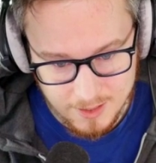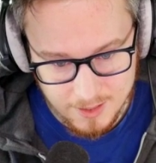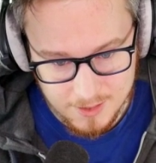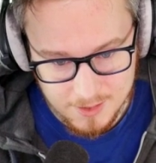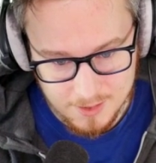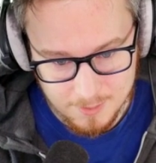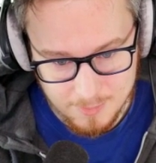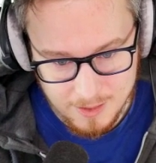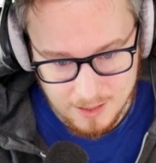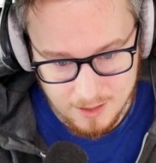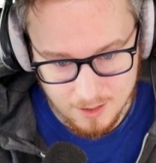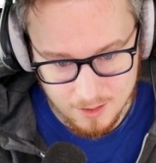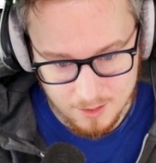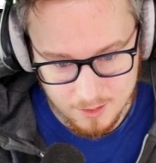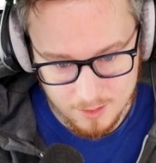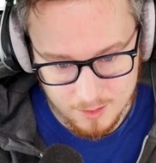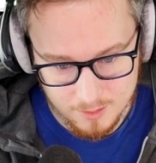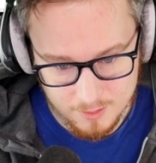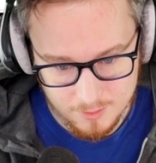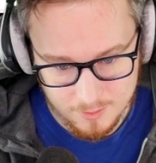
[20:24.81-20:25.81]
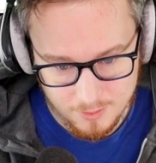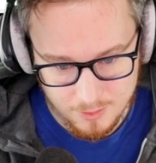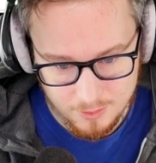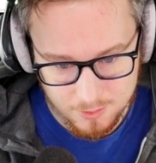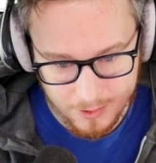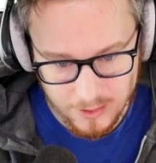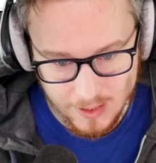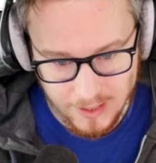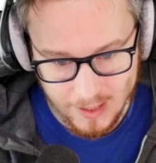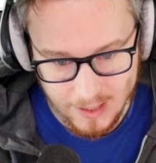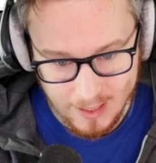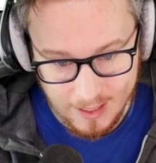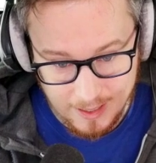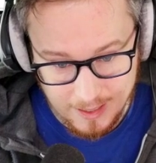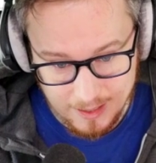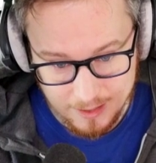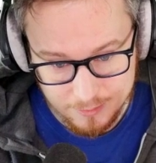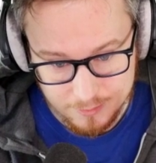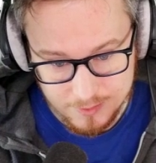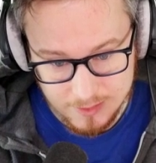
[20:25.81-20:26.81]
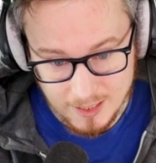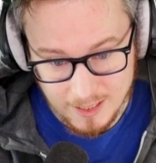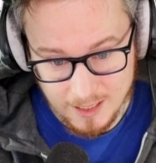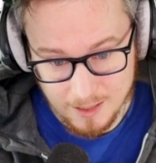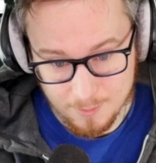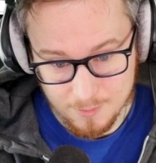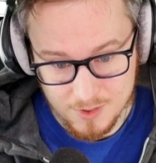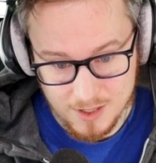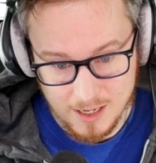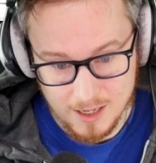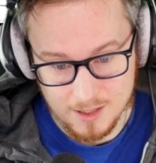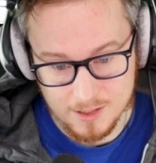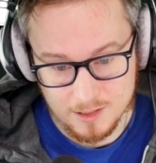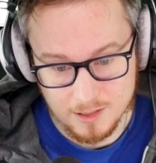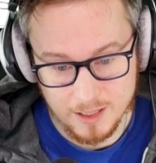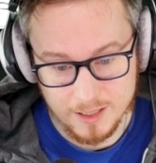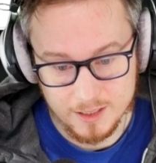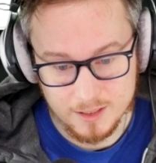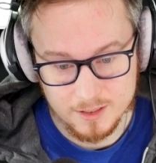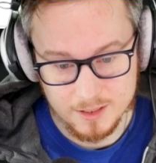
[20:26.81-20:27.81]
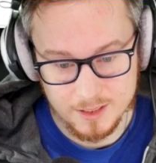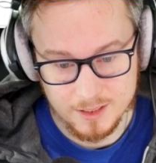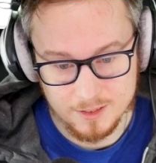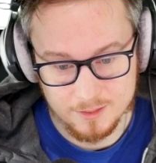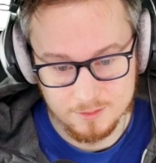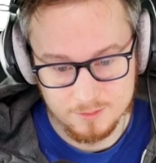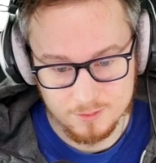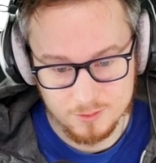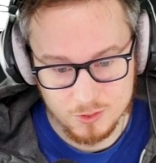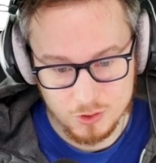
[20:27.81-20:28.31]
It's about 3.5 times as likely